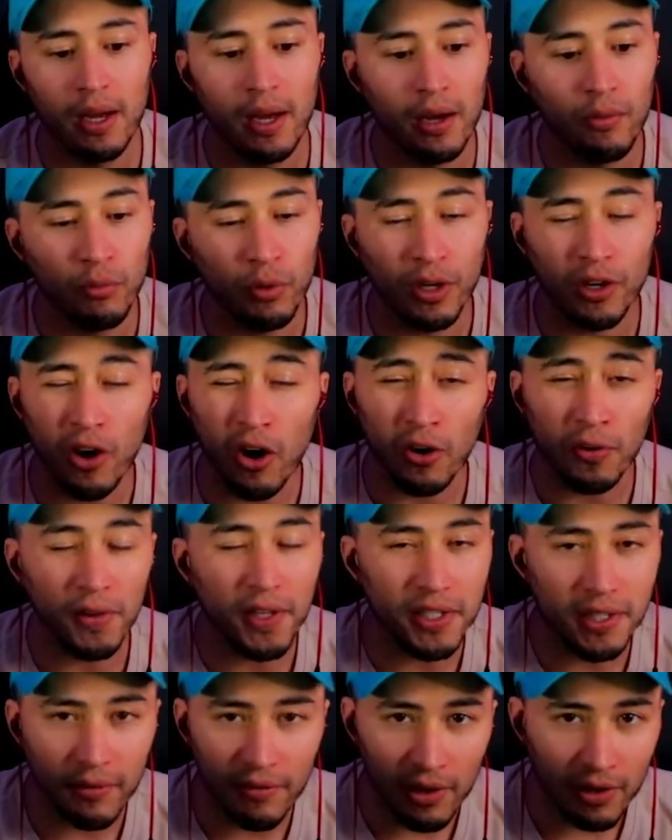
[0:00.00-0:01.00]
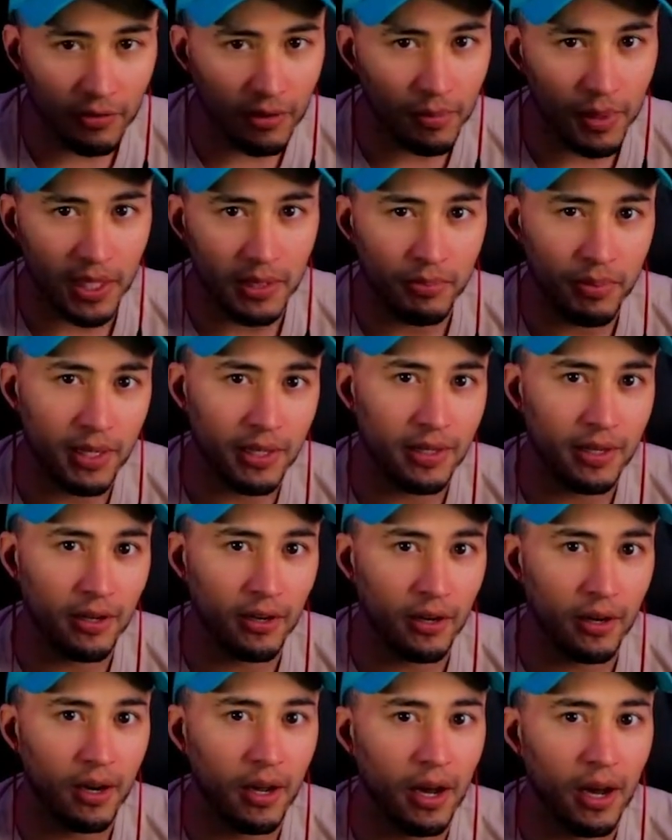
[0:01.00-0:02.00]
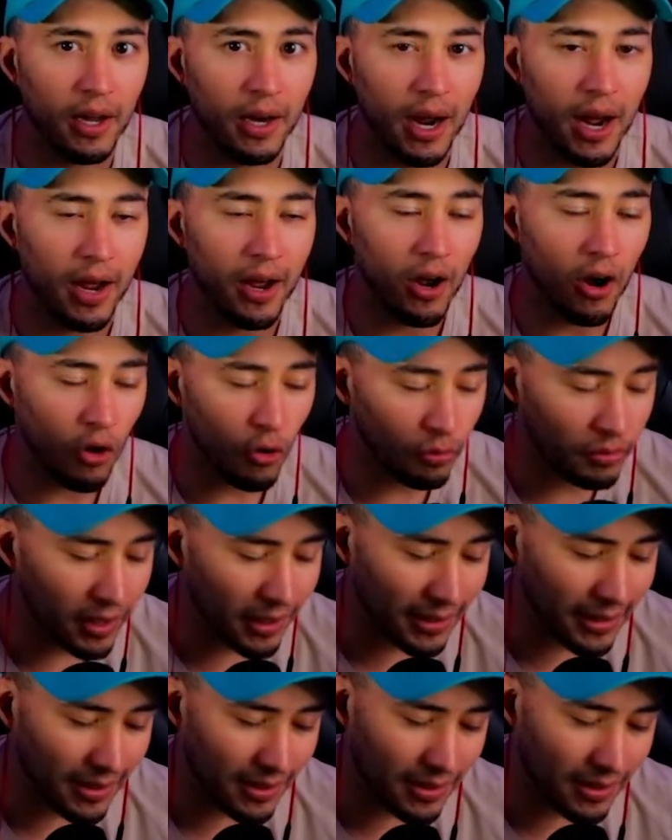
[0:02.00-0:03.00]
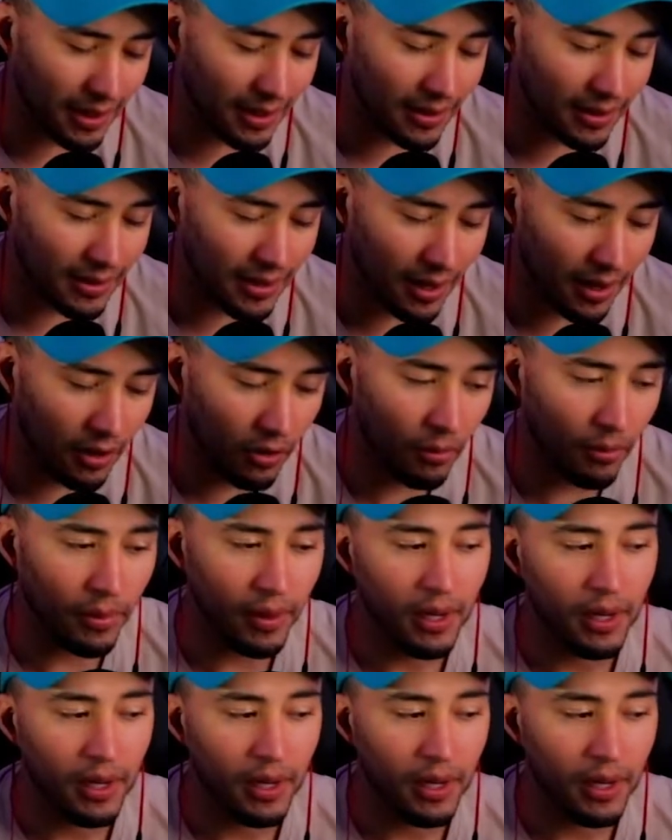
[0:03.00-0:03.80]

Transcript: Regardless if you have the best PC or not, I hope that these settings help.